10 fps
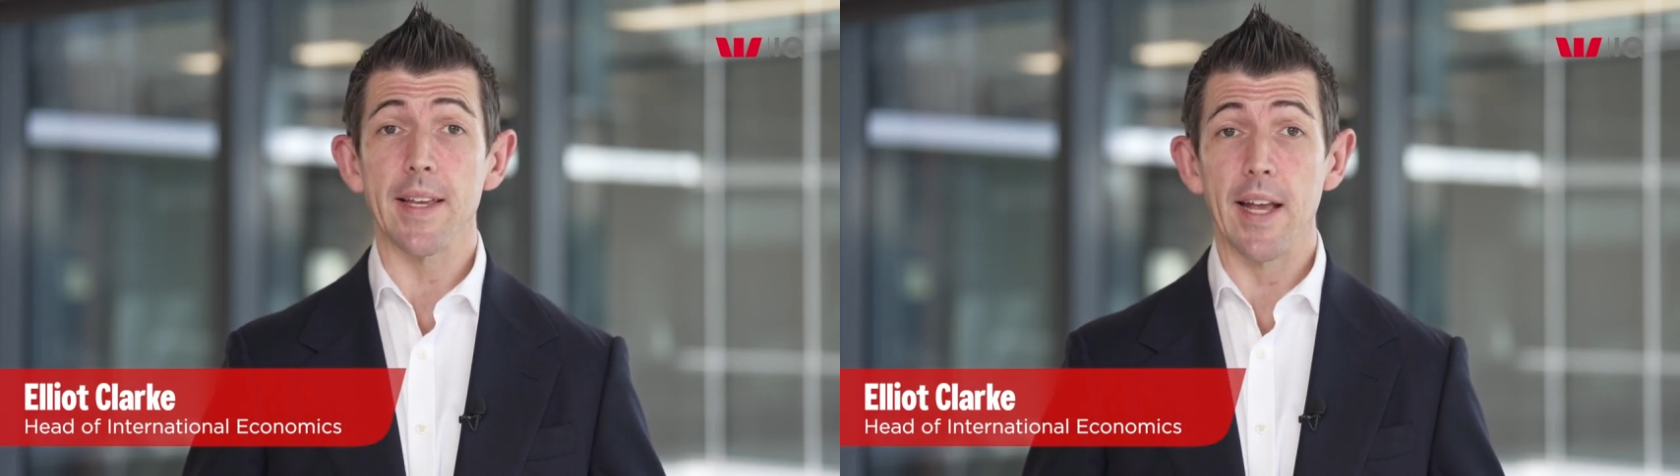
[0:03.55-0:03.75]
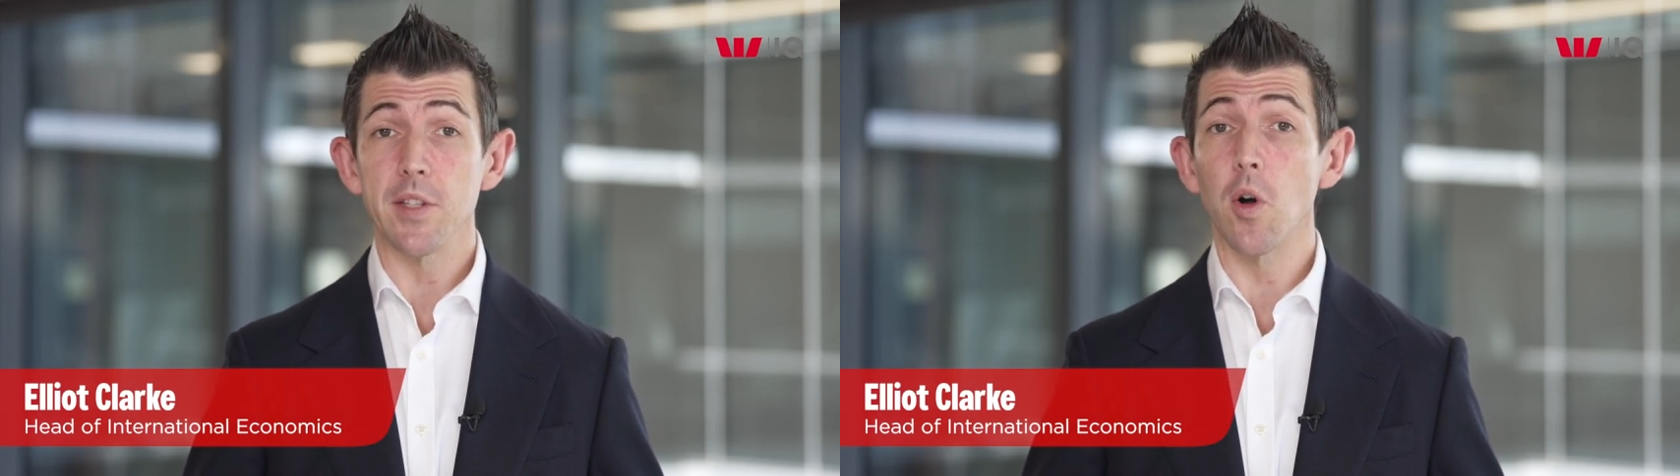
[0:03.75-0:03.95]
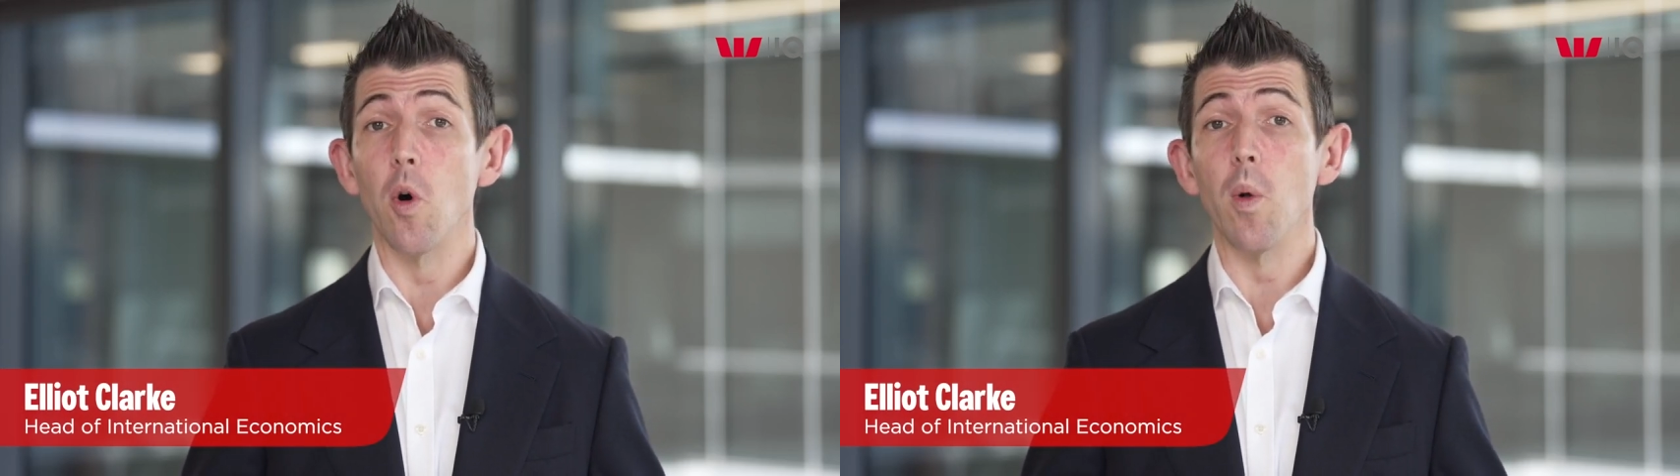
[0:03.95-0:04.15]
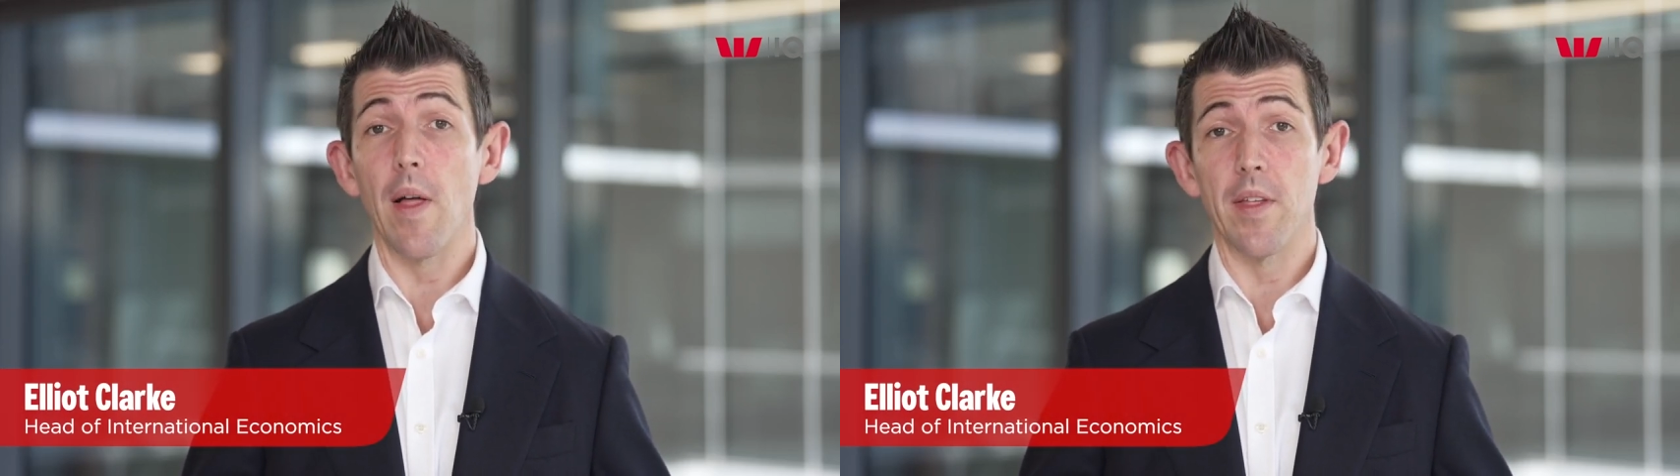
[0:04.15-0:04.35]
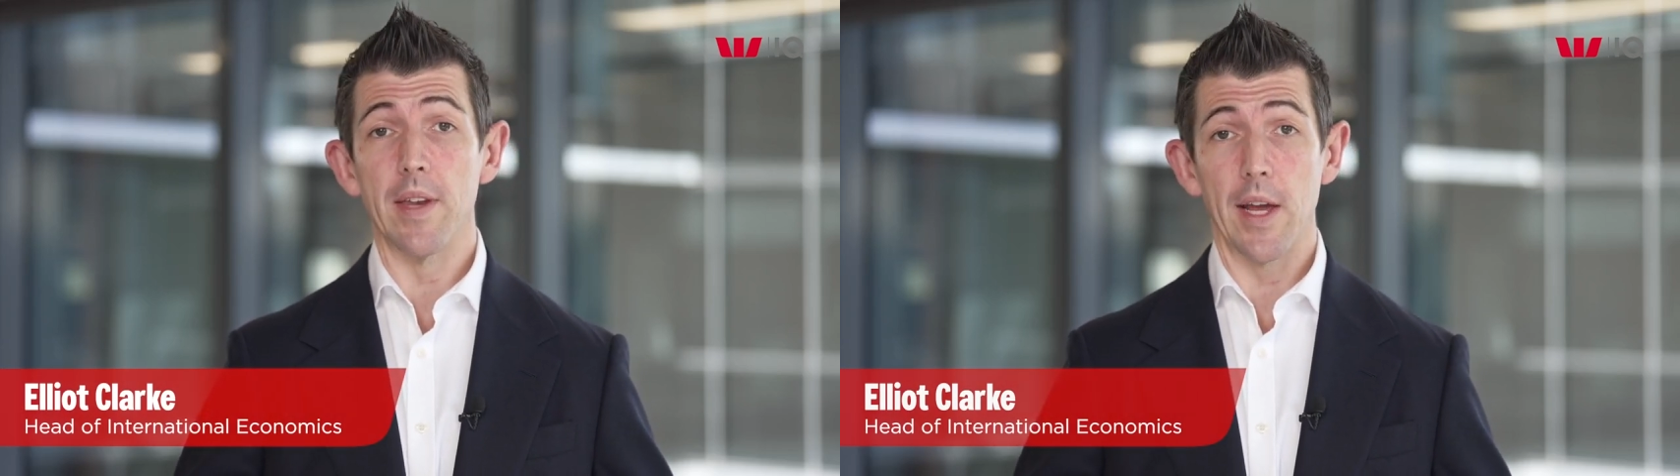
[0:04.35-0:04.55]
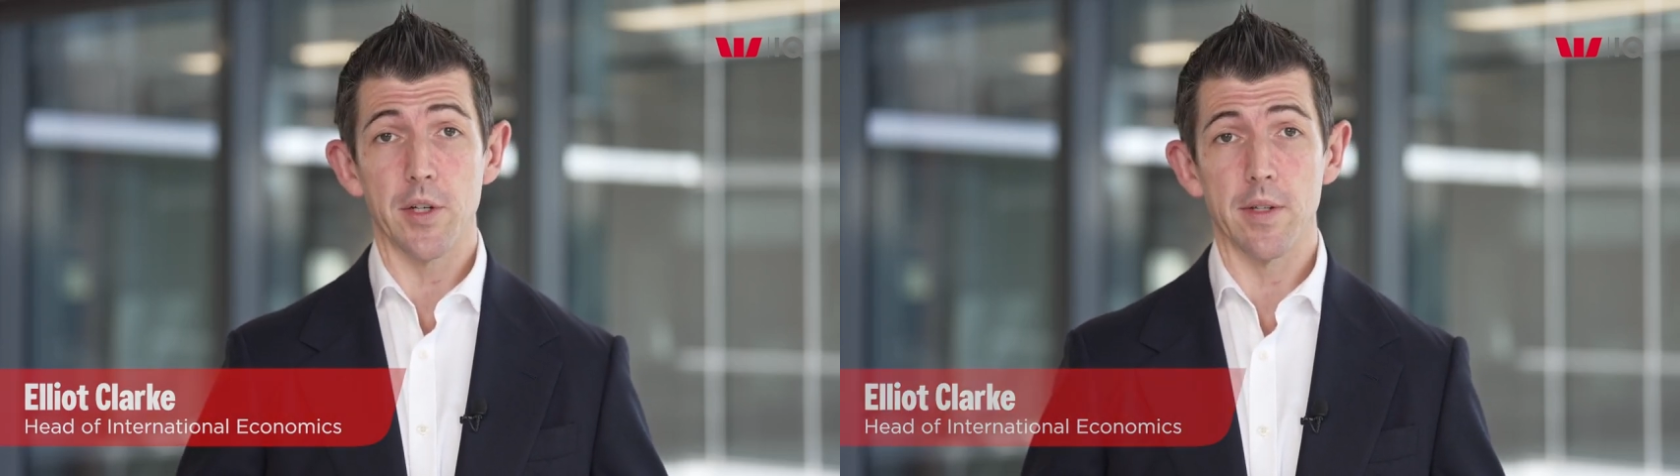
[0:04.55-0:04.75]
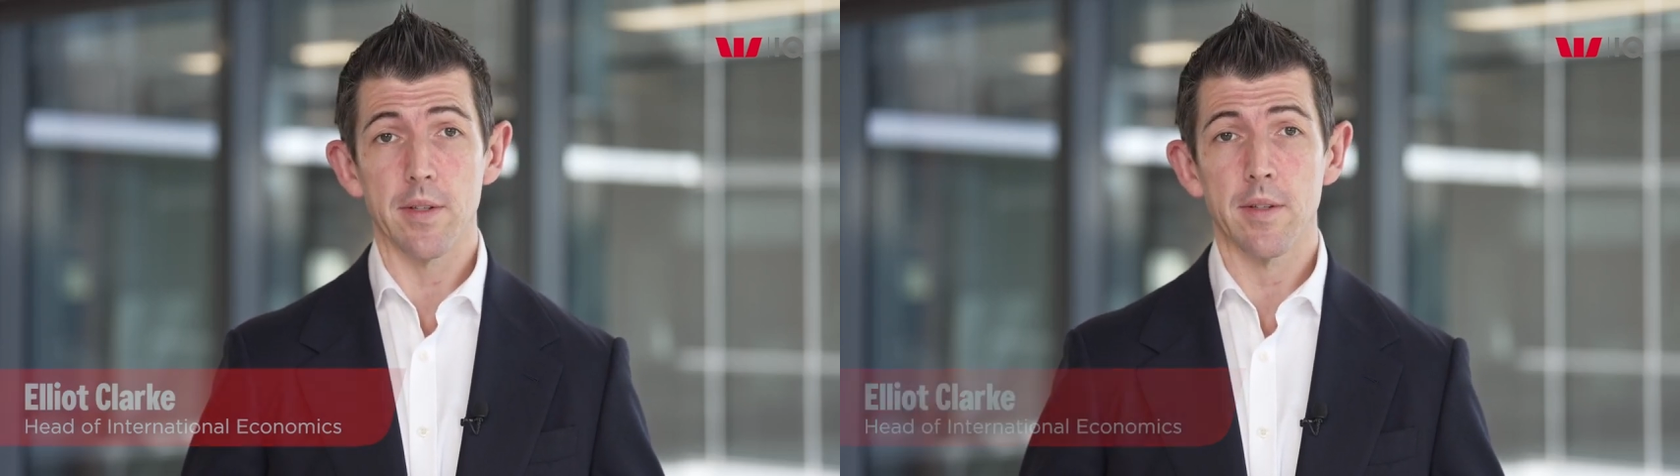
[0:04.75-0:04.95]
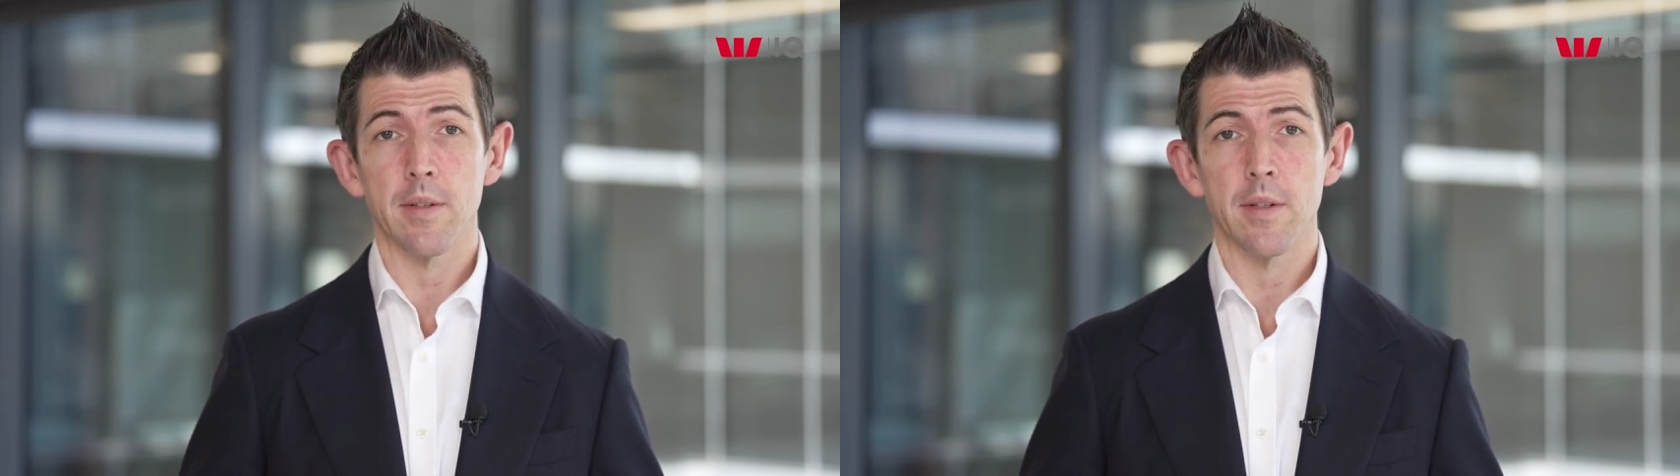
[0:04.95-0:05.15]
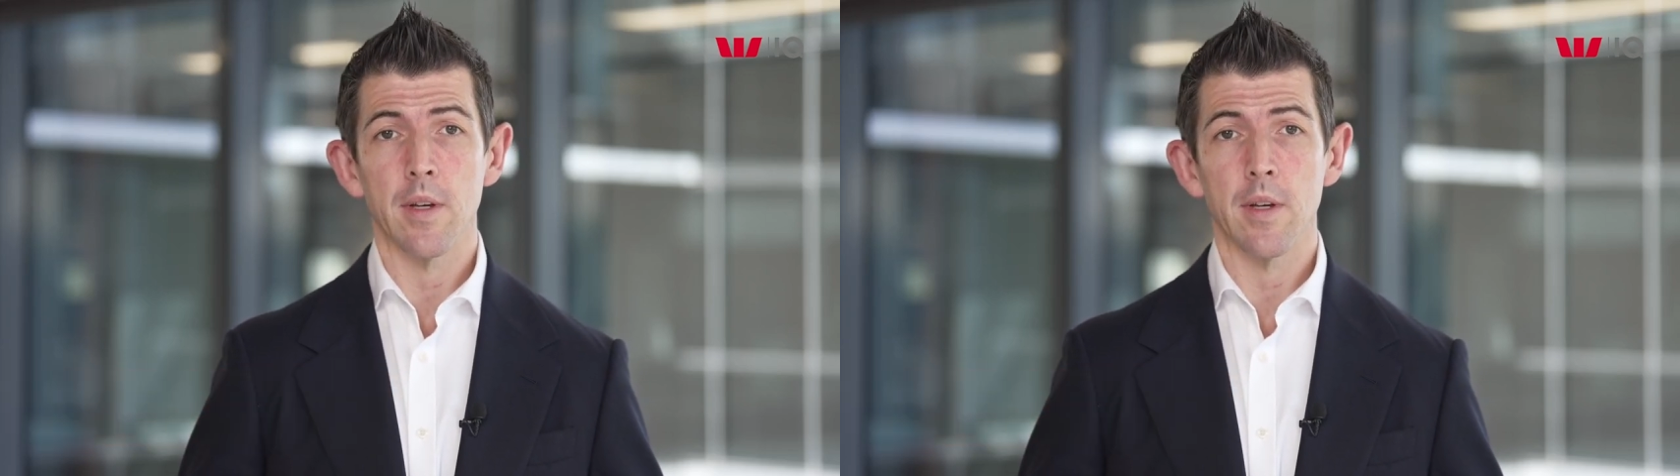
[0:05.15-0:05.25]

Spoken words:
against all other nations.